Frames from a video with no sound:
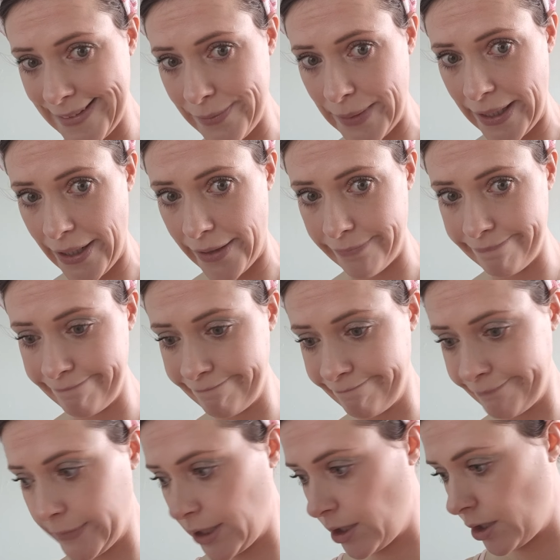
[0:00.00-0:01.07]
Why not?
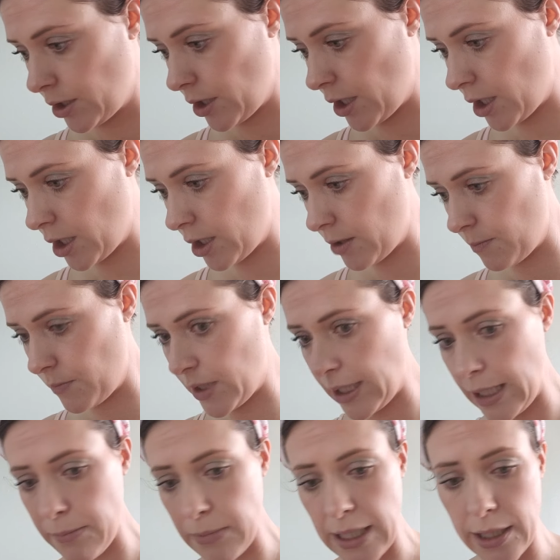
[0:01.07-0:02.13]
The
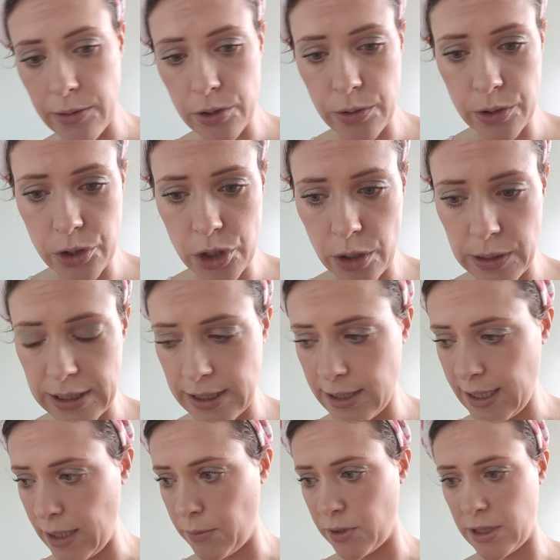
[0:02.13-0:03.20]
lip liner I was going to show you
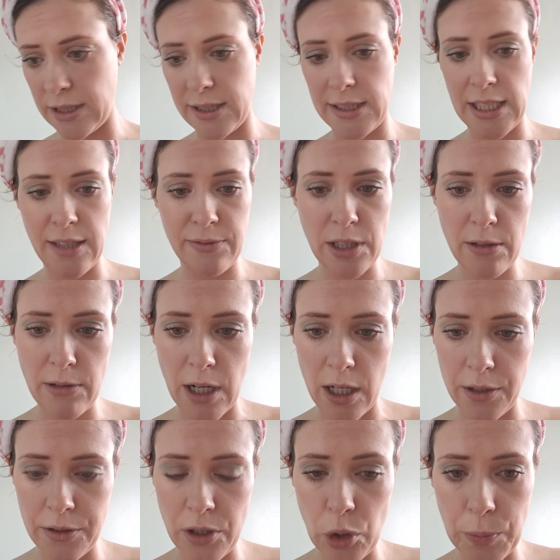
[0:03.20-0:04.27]
today was the Steve
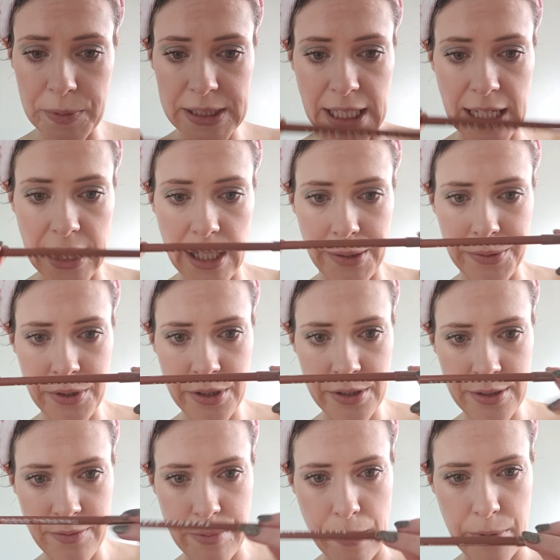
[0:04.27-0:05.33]
Laurent Uptown.
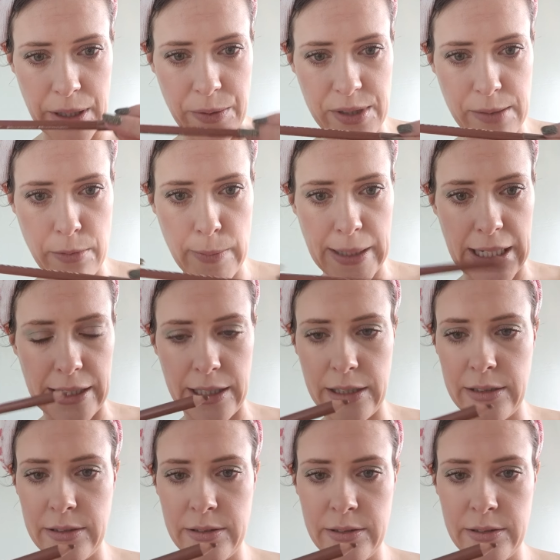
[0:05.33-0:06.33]
Remember when it was in my bag?